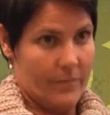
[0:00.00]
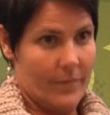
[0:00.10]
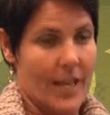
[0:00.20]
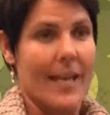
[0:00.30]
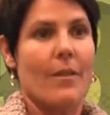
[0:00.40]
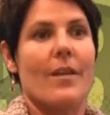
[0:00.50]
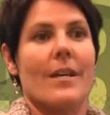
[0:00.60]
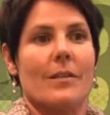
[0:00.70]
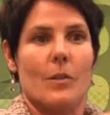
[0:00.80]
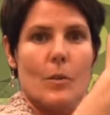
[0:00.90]
like
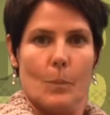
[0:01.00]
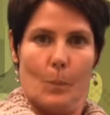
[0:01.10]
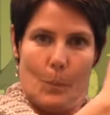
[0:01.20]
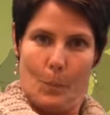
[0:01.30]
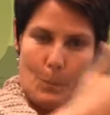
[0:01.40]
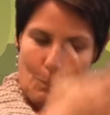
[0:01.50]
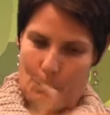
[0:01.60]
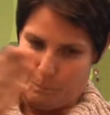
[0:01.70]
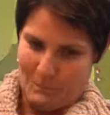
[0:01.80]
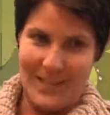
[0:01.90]
this,
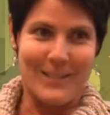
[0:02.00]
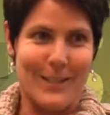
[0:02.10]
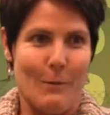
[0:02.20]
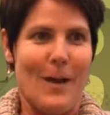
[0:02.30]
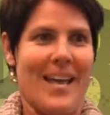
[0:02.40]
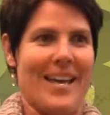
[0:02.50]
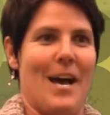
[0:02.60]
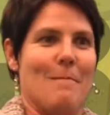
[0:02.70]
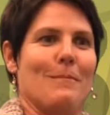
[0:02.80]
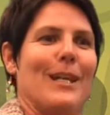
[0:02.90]
is the way
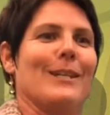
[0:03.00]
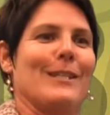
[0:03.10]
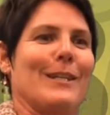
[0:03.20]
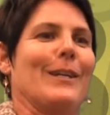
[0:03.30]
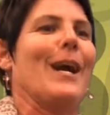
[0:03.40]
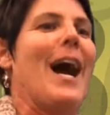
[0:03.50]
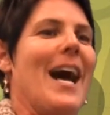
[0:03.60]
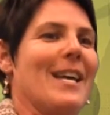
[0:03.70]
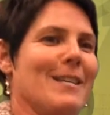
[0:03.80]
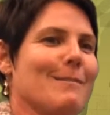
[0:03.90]
I'm
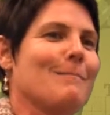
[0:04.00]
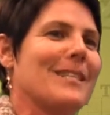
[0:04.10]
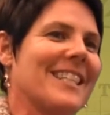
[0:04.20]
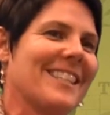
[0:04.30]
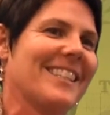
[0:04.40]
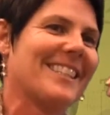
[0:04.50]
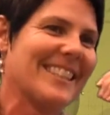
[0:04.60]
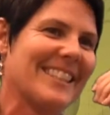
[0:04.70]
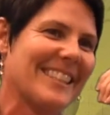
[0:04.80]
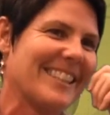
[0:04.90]
described.
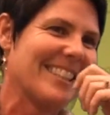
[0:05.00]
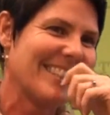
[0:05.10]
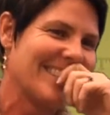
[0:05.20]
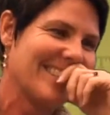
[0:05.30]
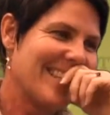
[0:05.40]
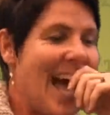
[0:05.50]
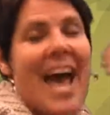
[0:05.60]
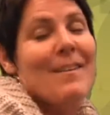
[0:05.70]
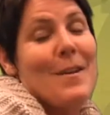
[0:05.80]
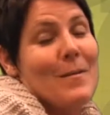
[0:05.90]

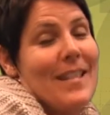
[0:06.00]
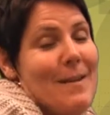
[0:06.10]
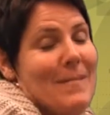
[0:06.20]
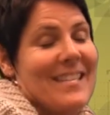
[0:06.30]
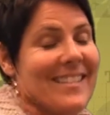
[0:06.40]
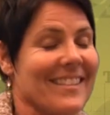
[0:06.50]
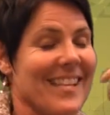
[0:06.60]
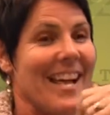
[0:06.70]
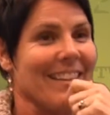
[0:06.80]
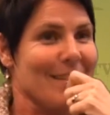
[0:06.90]
I don't know what that means
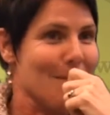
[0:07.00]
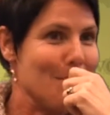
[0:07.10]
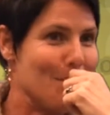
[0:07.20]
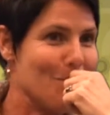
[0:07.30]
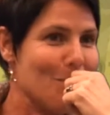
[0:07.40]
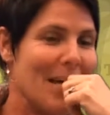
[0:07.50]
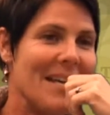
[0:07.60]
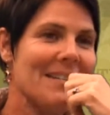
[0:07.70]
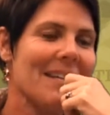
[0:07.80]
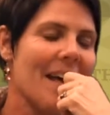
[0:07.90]
exactly,
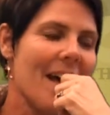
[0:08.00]
but